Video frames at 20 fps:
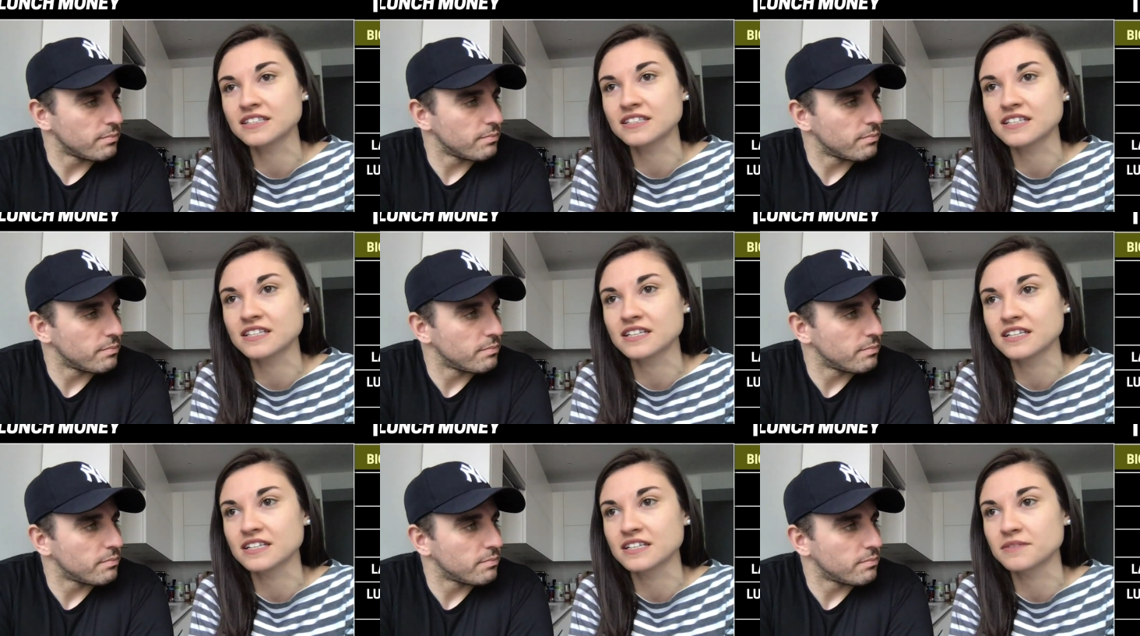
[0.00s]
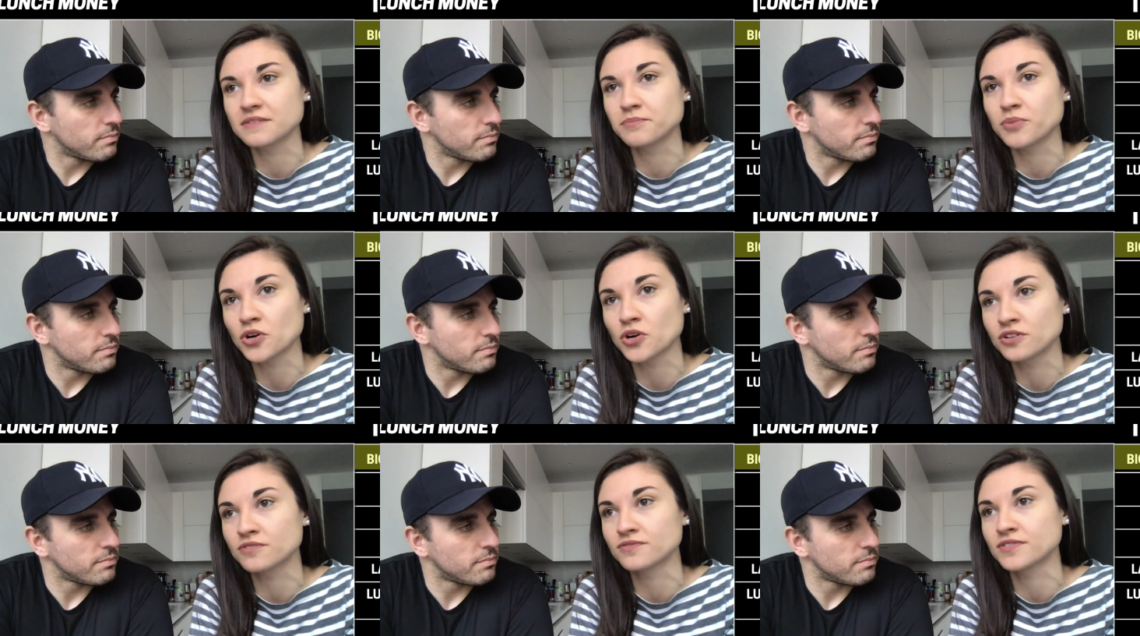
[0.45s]
Speaker 1: uh,
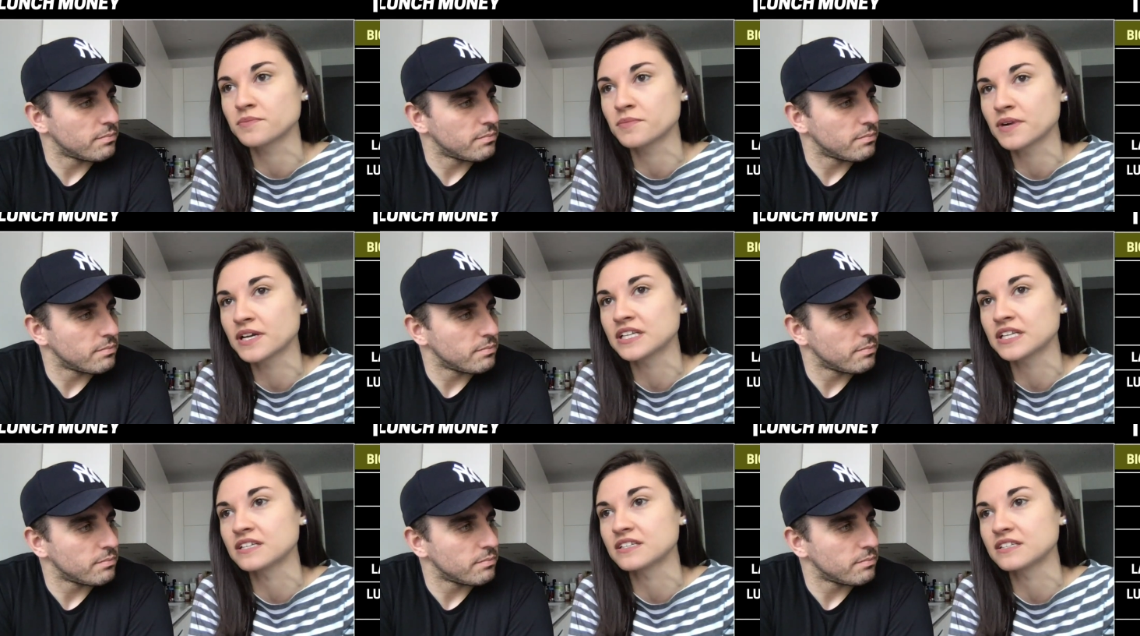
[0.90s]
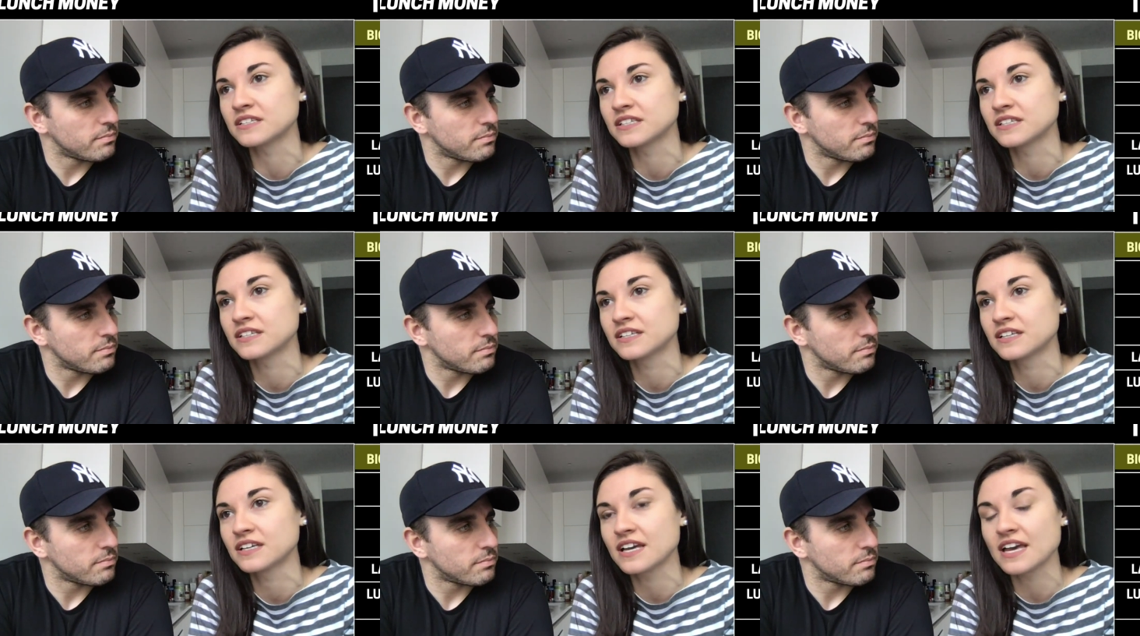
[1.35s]
part of the money.
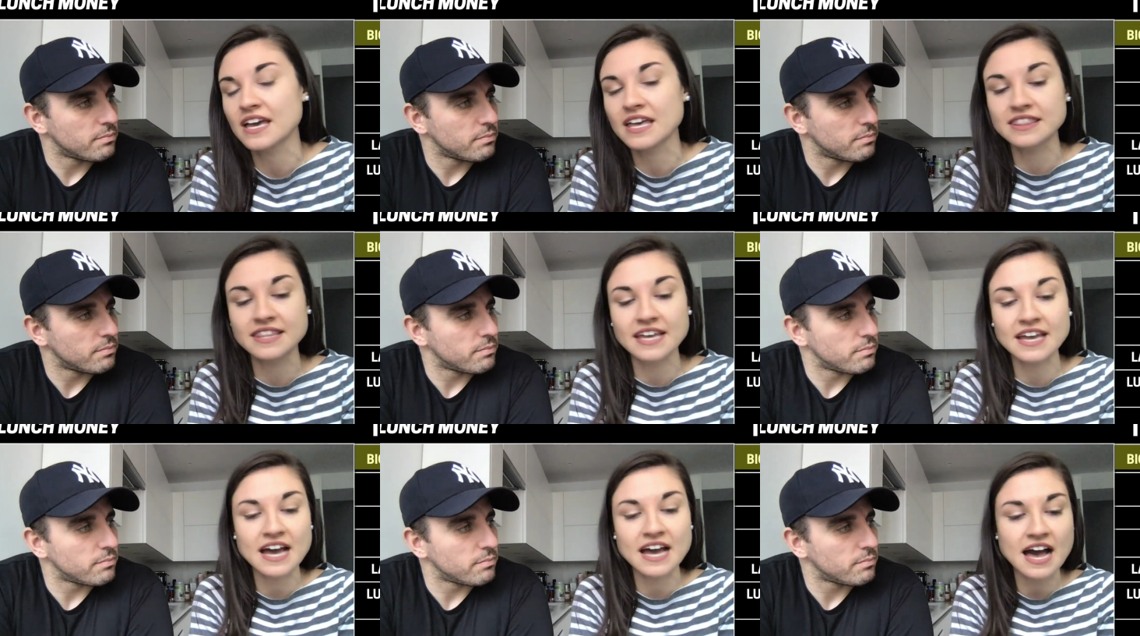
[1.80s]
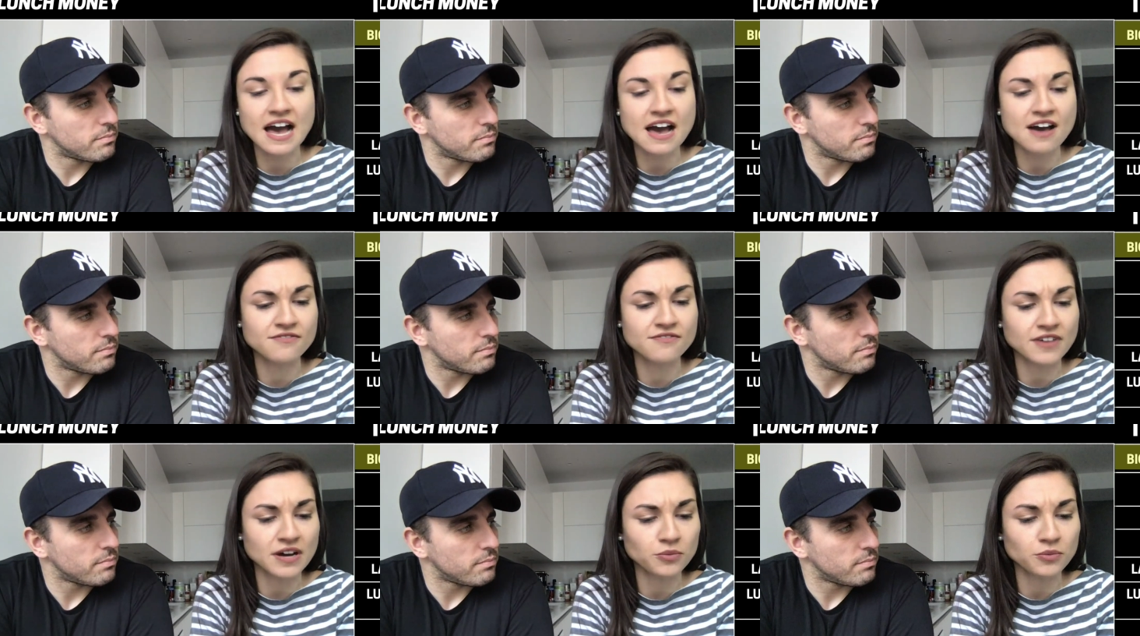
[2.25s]
And they
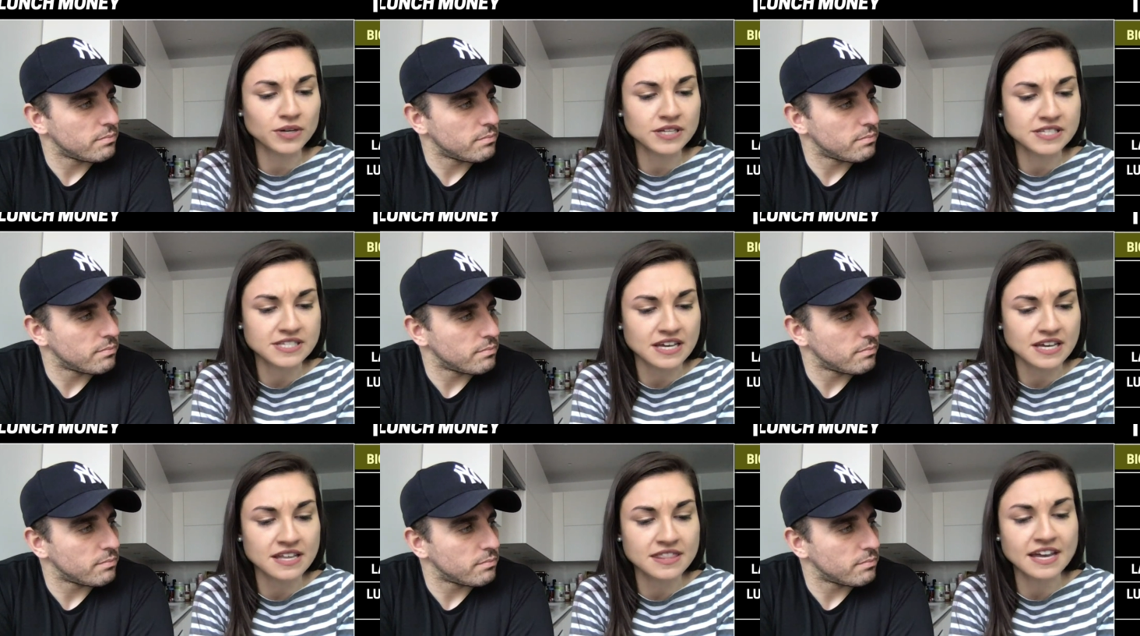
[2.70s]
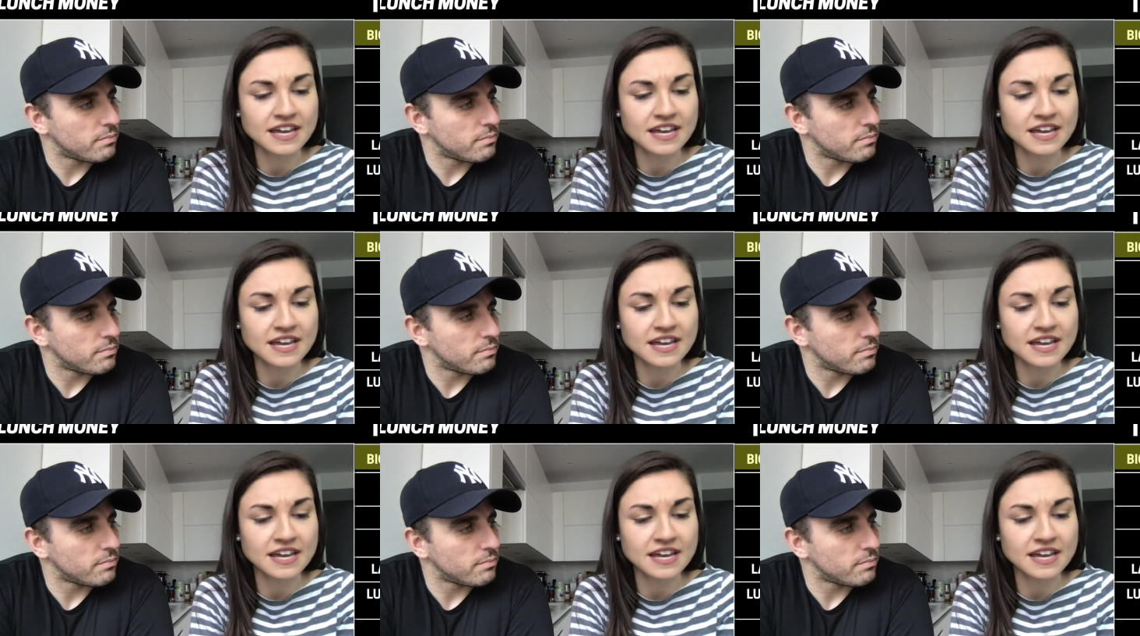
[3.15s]
have, what is it?